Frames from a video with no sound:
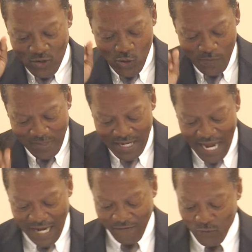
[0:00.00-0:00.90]
home
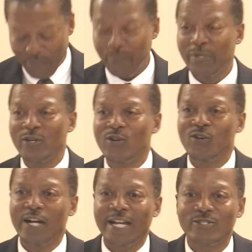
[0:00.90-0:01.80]
life were
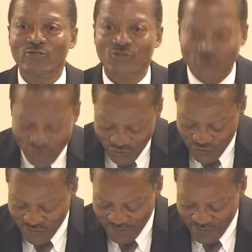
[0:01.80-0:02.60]
pure and true,